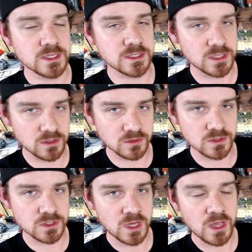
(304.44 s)

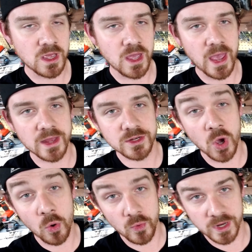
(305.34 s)
seals and
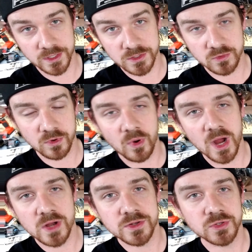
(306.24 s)
O-rings
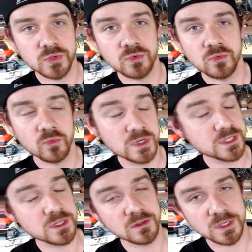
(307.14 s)
required to
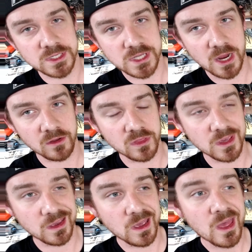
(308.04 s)
reseal the entire
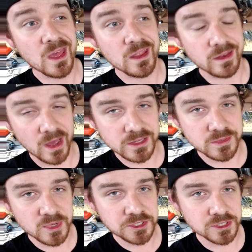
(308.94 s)
thing. Not
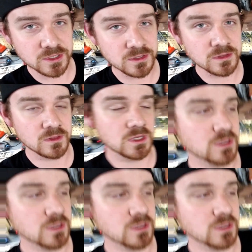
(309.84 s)
to mention the